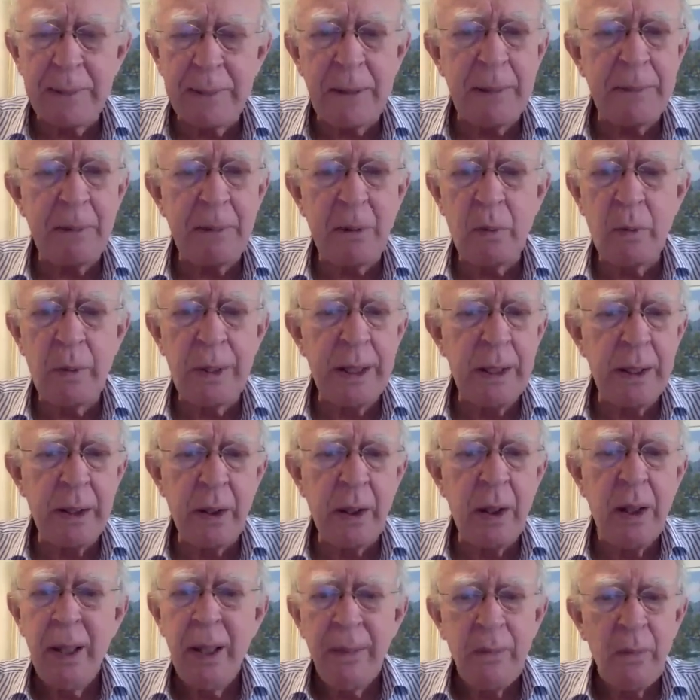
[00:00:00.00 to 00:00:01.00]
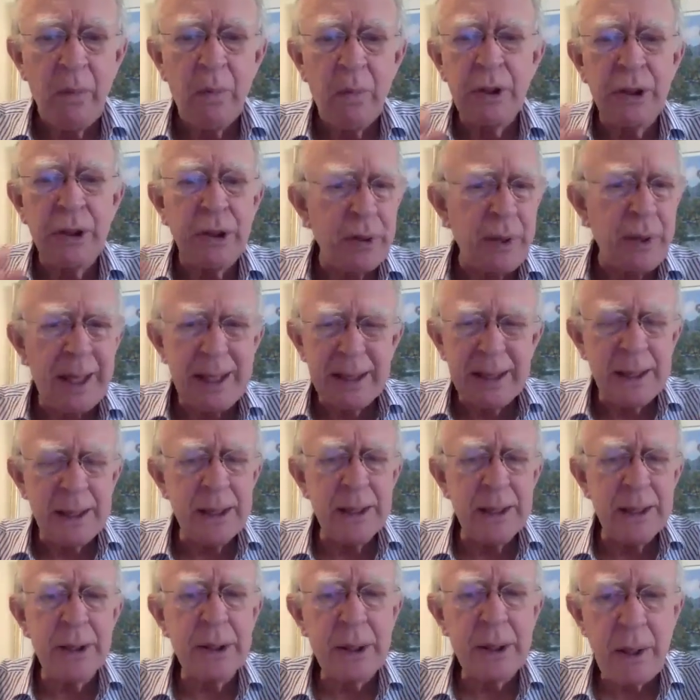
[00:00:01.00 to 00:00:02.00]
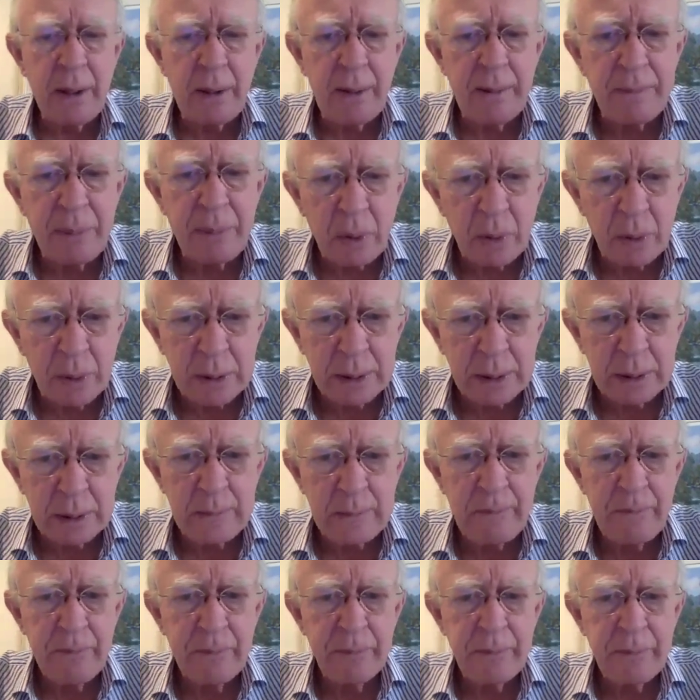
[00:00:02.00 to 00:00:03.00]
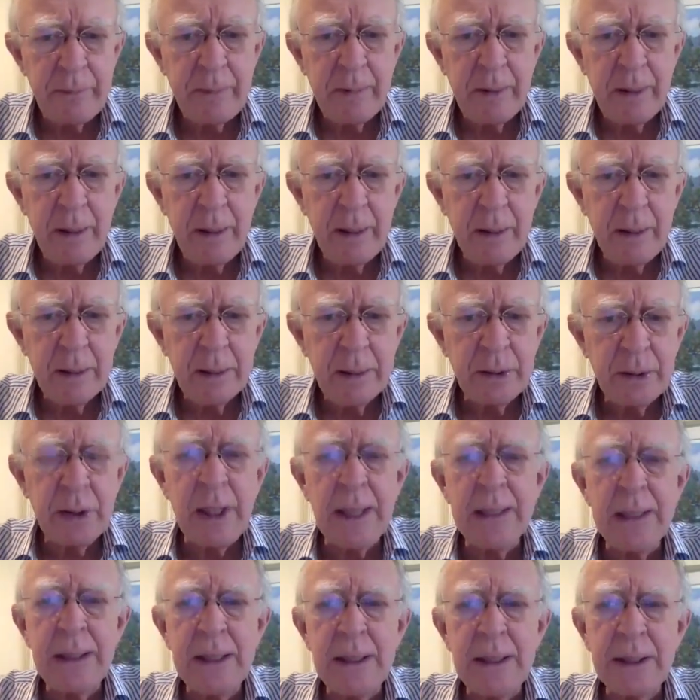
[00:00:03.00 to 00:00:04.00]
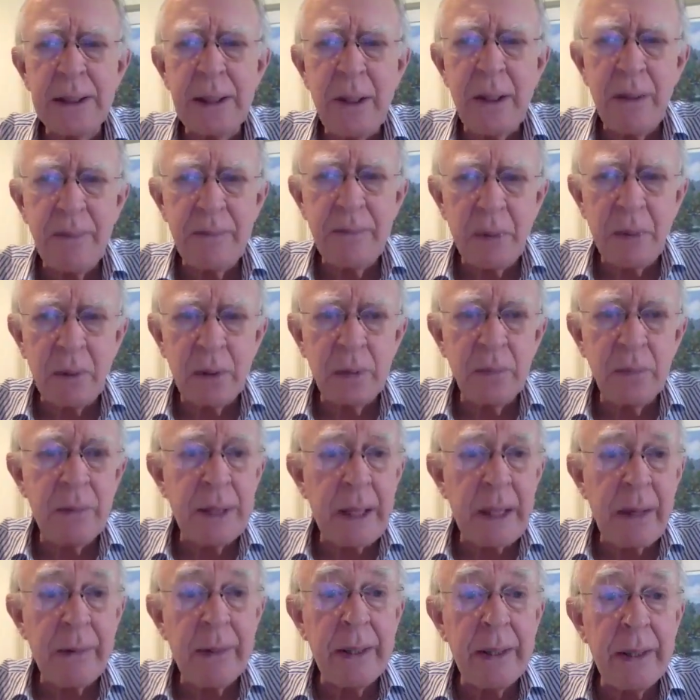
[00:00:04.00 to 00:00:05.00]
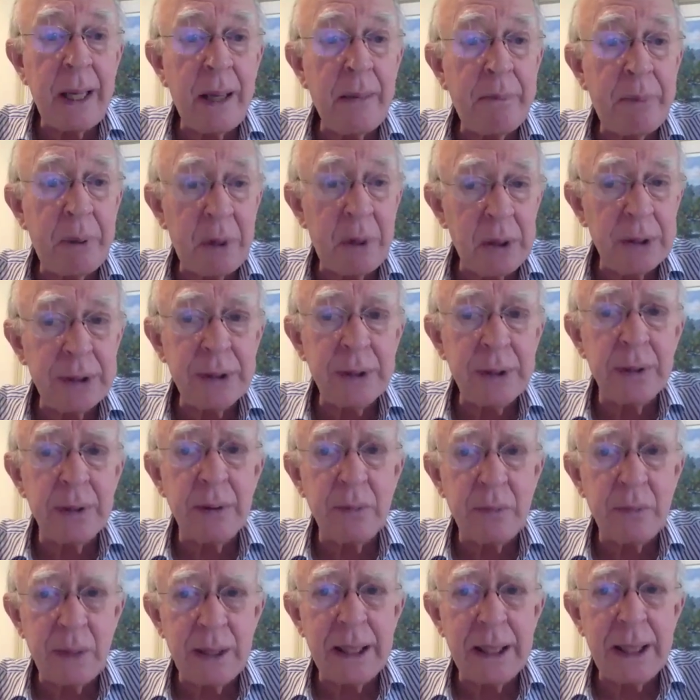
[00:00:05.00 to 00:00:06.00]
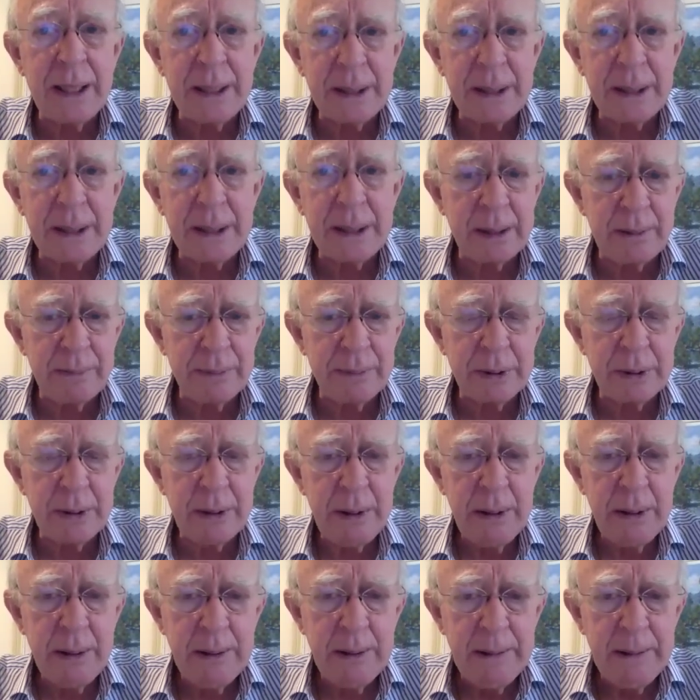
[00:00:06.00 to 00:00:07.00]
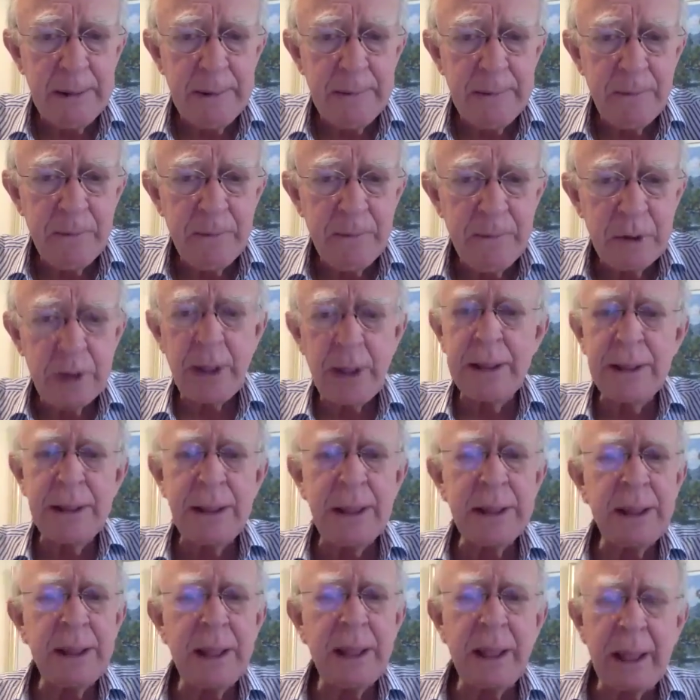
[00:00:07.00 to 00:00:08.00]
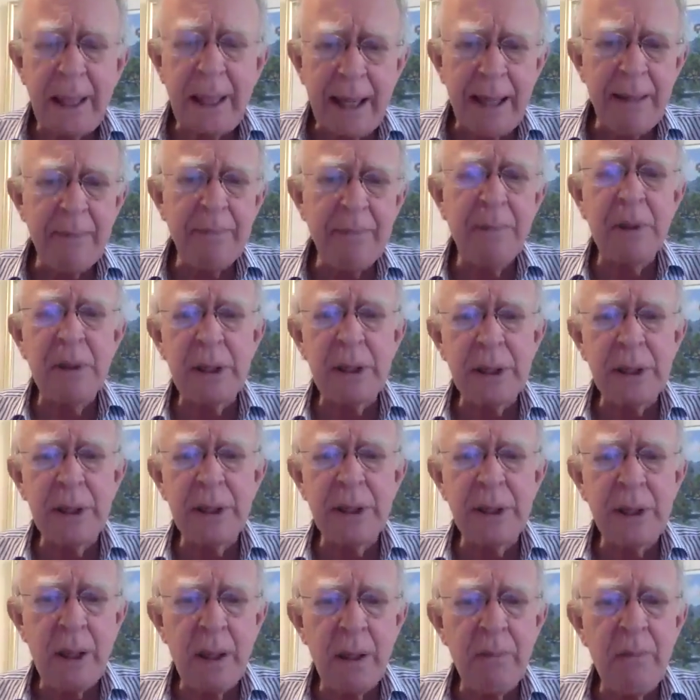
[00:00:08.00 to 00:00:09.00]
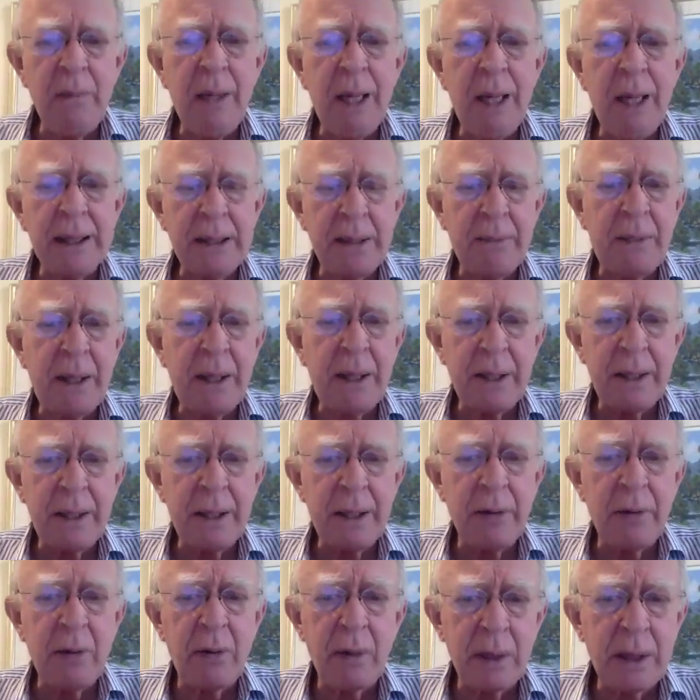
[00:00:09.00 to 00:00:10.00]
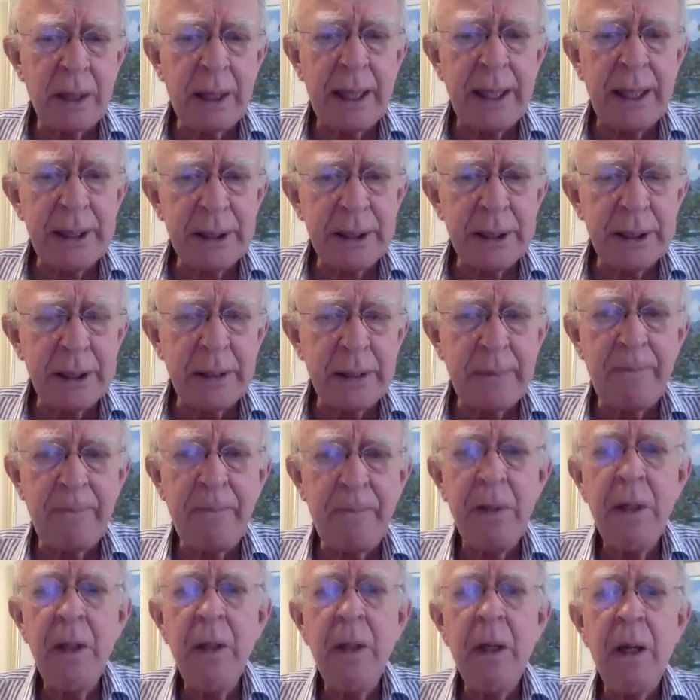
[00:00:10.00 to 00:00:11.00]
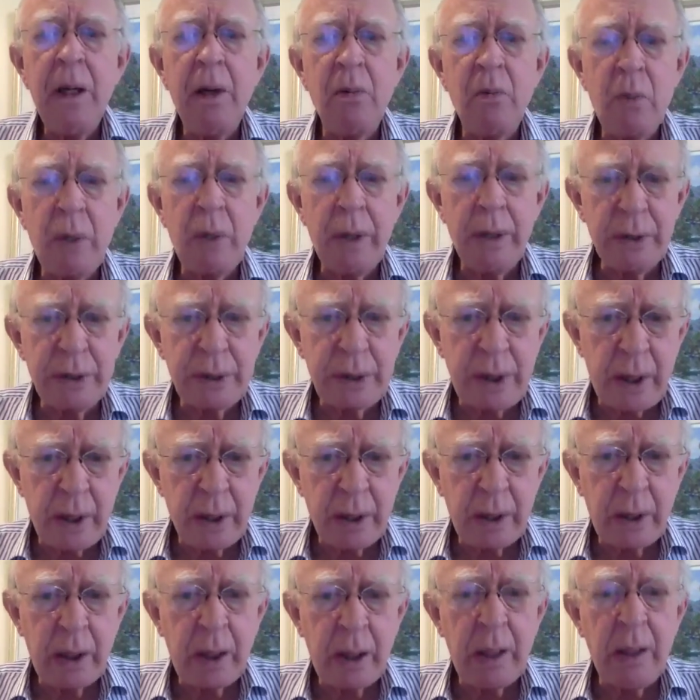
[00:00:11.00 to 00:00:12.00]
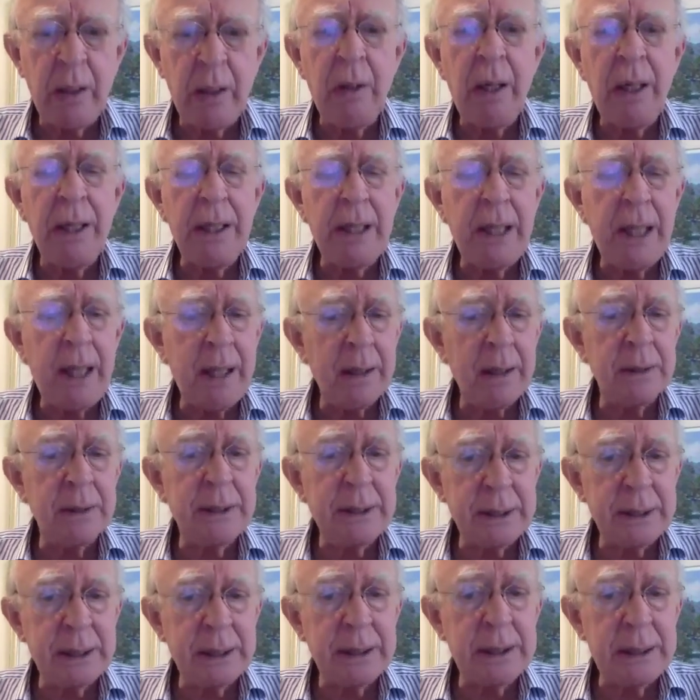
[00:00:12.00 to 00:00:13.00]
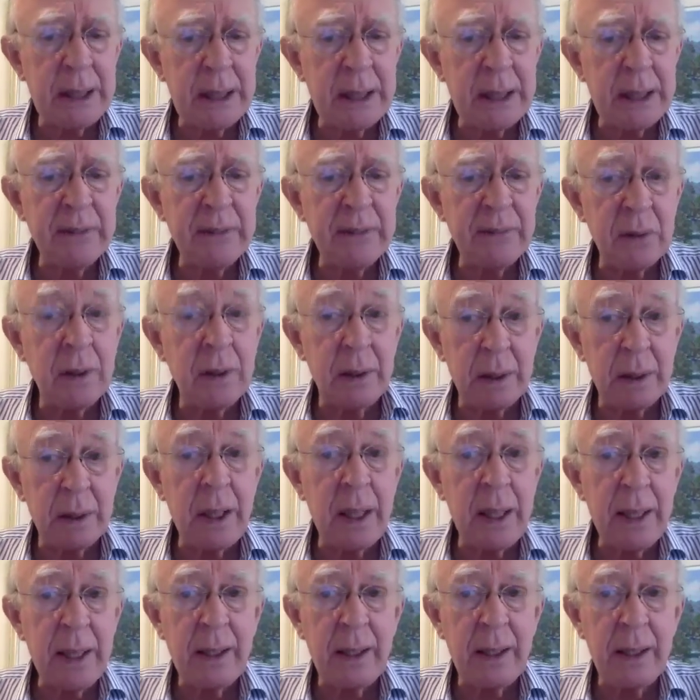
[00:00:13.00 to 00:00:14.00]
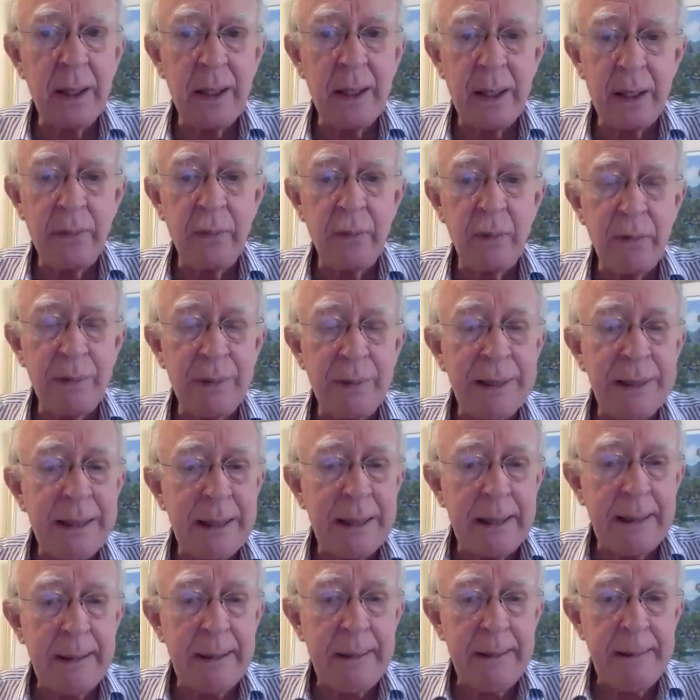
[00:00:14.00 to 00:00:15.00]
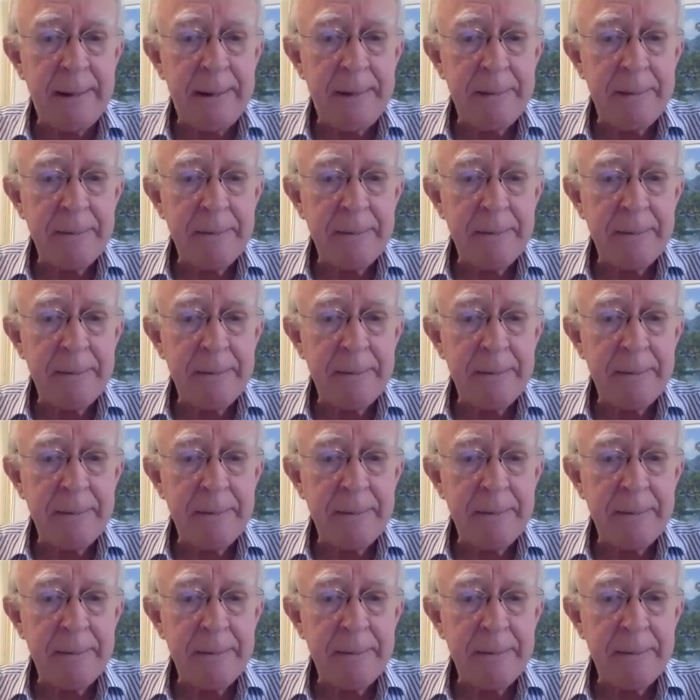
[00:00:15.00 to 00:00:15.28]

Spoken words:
with, people we know? Trust is so important. Trust is so important, we know, in our personal relationships. Trust just encompasses so much about the relationship and where it's going to go and how successful likely it will be.